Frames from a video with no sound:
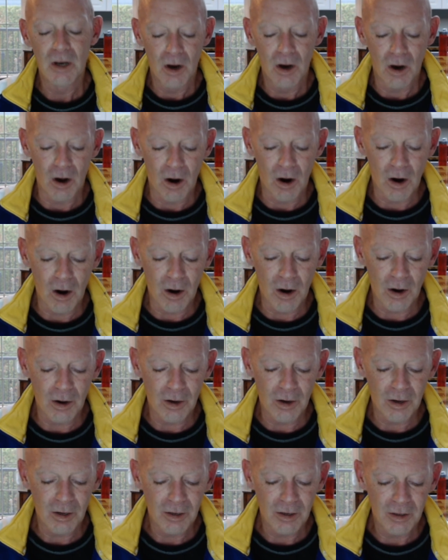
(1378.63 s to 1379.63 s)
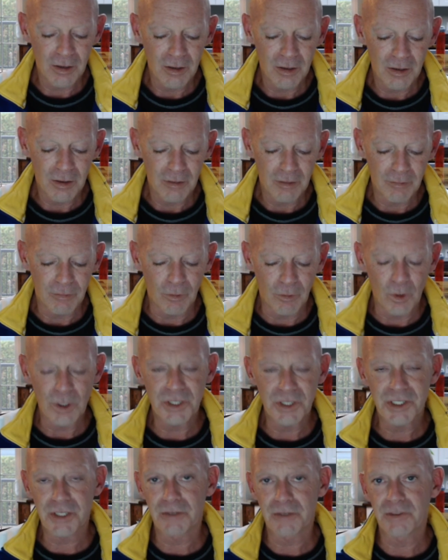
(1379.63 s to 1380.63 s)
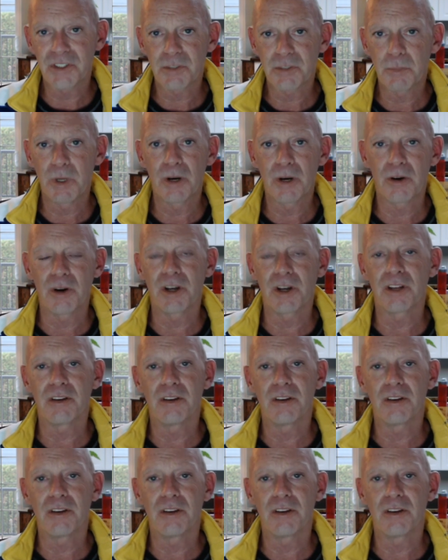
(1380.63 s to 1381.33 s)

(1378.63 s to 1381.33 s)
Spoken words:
Our voice of spirit